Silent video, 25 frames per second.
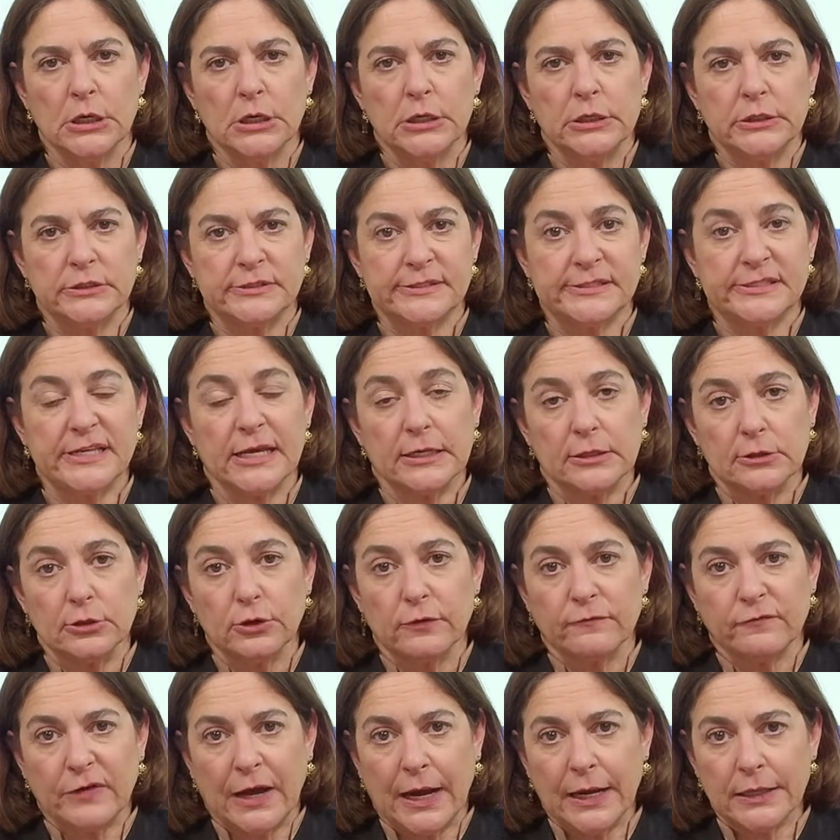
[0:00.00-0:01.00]

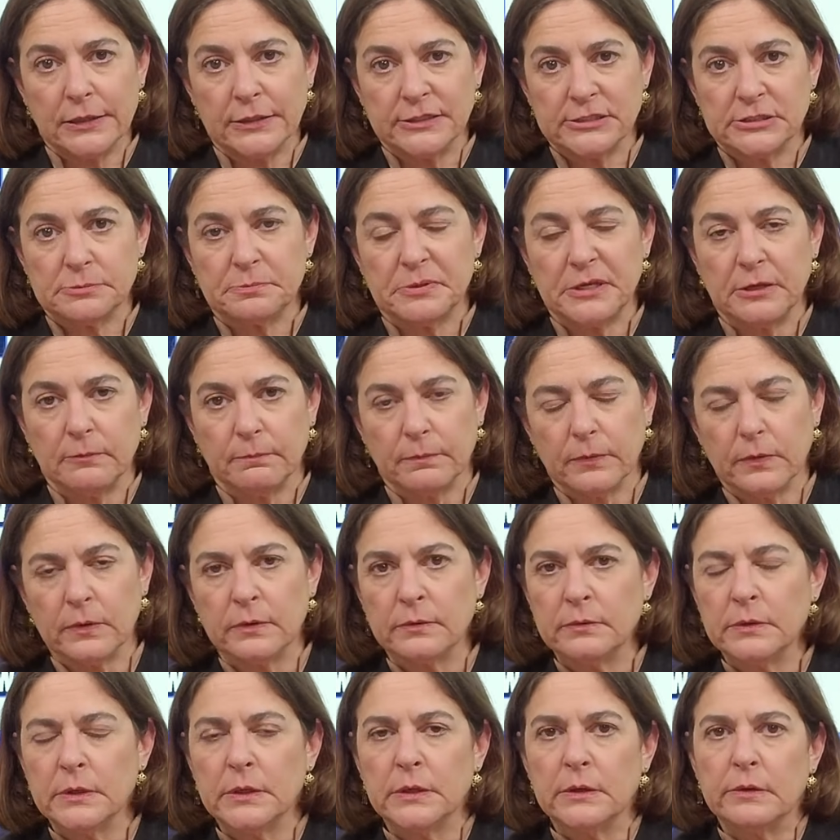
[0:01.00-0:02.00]
settler violence
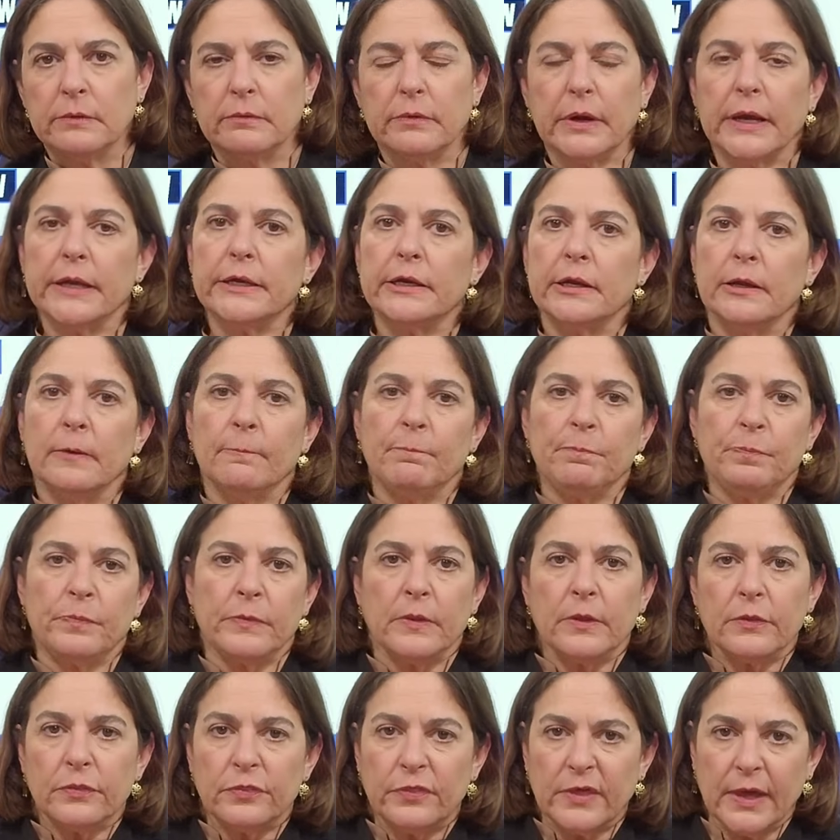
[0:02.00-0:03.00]
people, right?
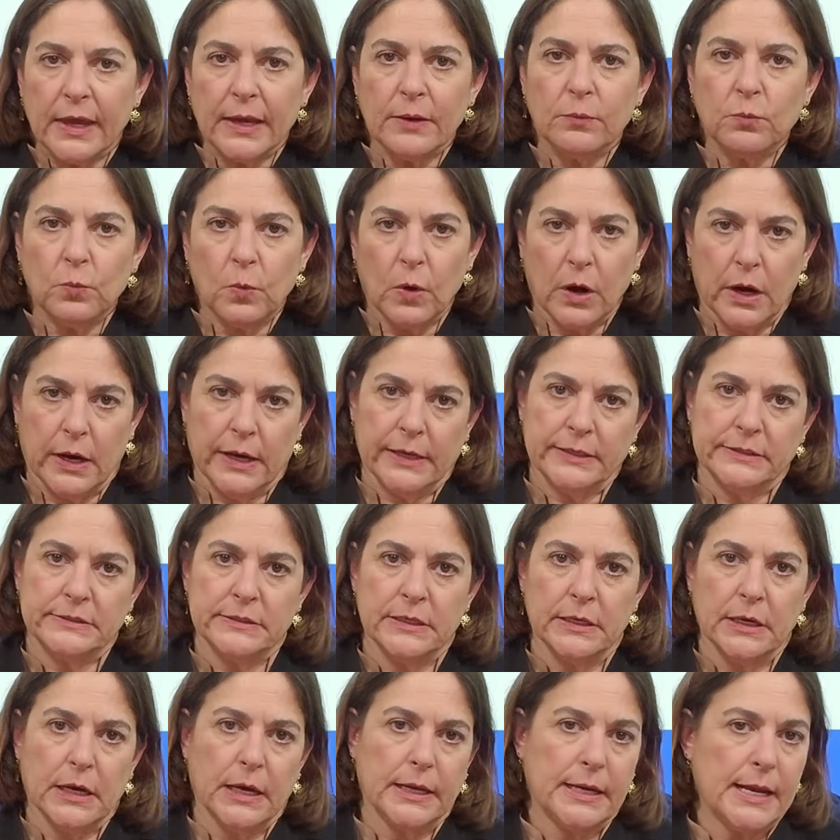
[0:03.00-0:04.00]
They want
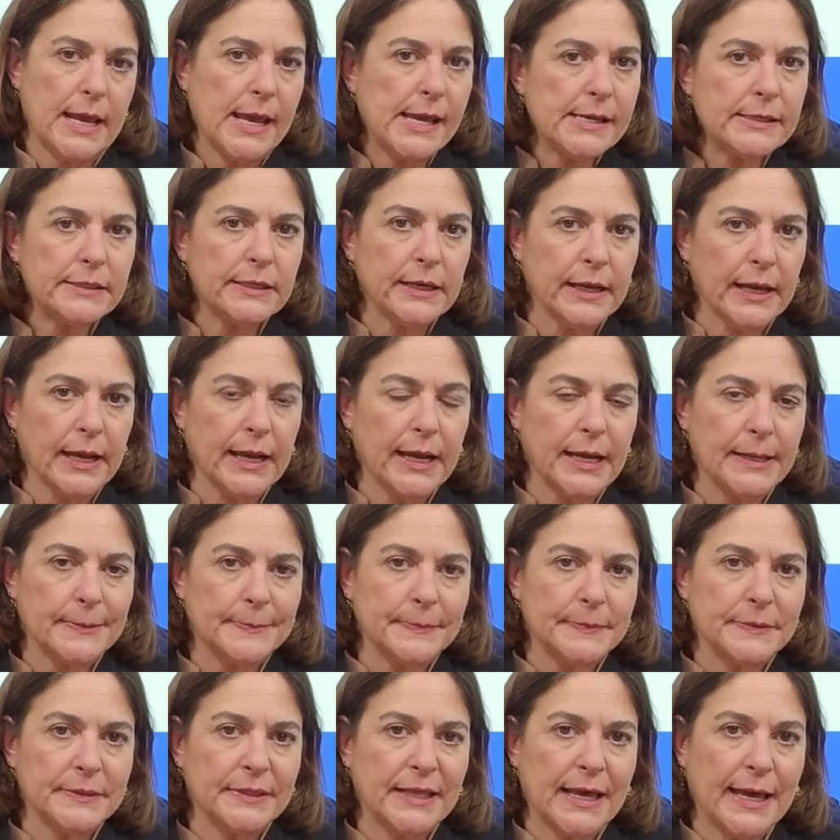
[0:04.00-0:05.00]
an end
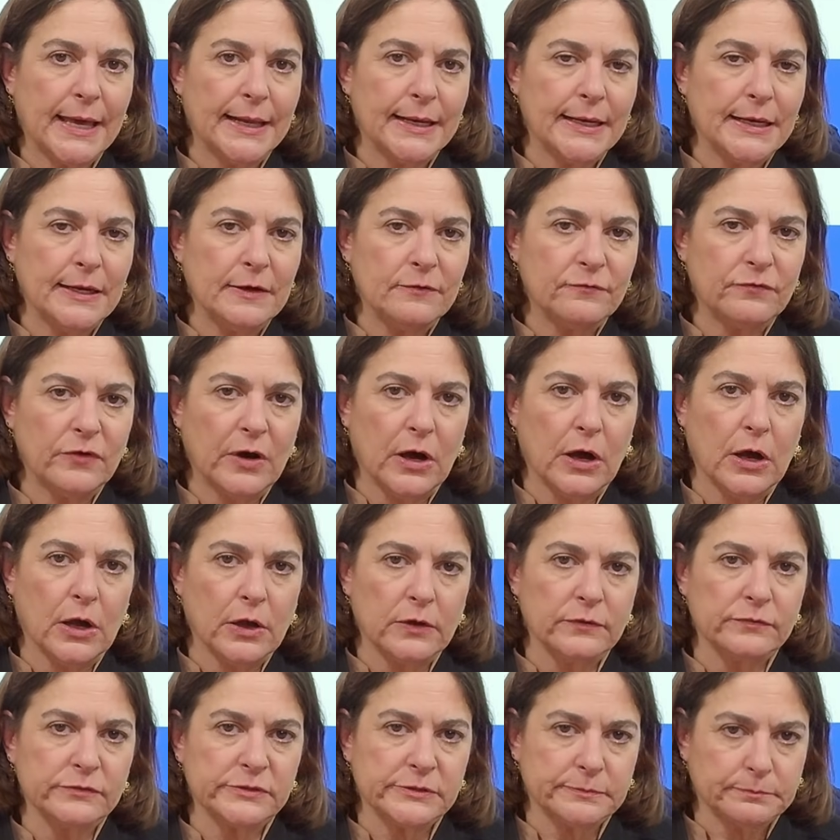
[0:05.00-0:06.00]
game that
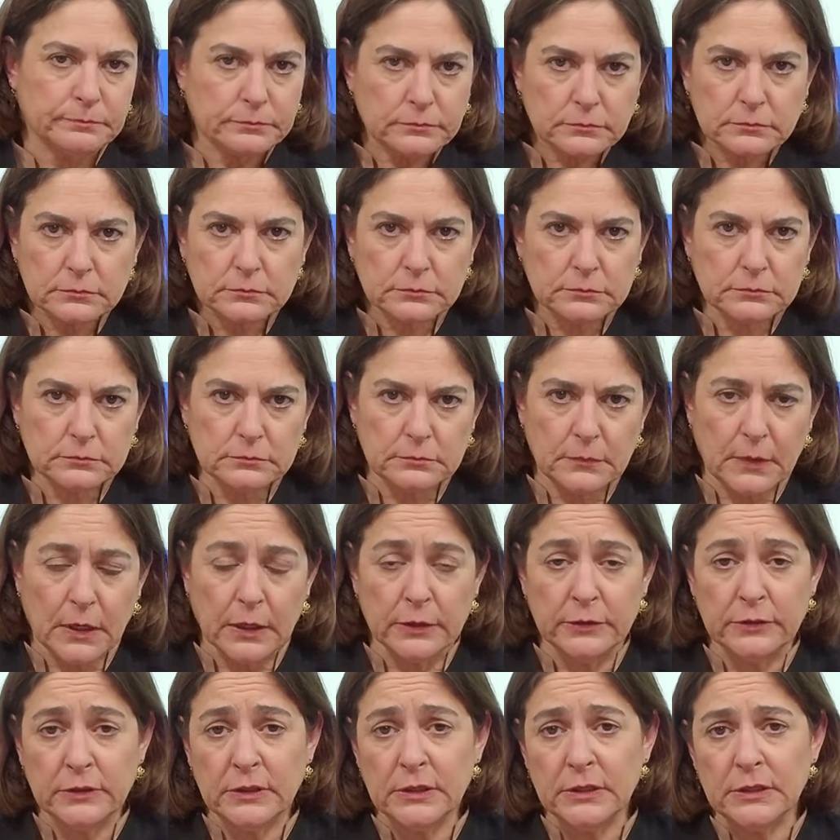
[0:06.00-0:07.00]
involves
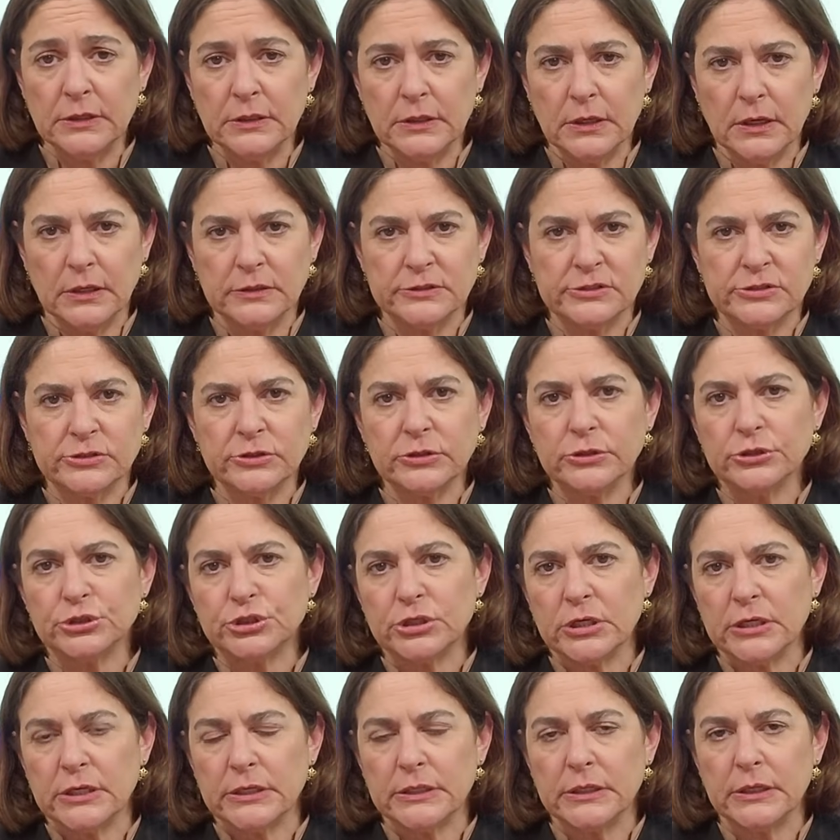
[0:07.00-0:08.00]
the
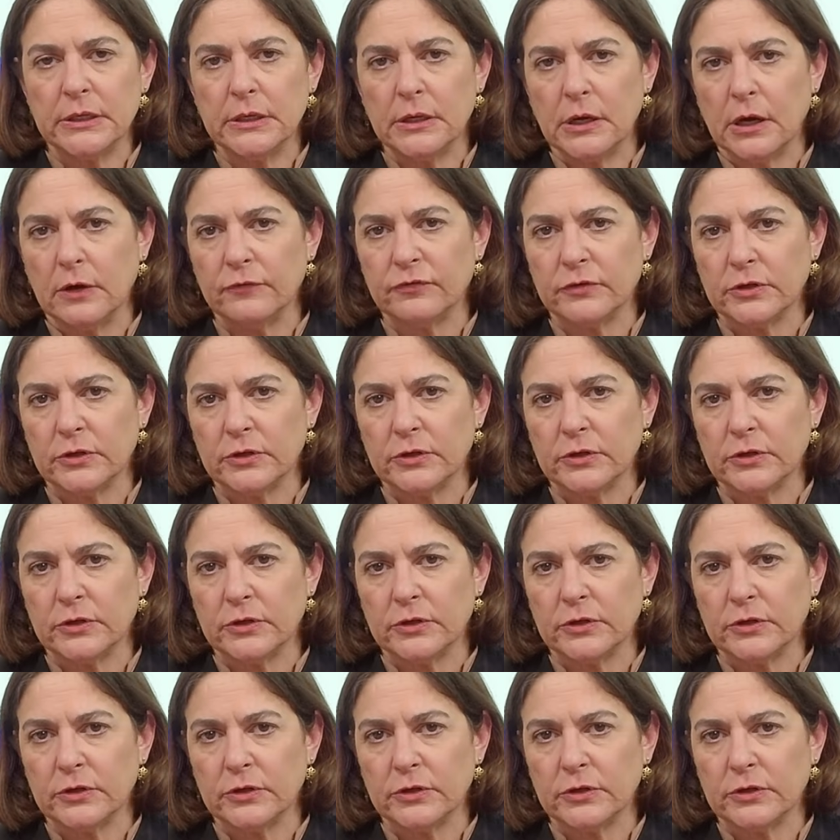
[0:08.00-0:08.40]
assertion of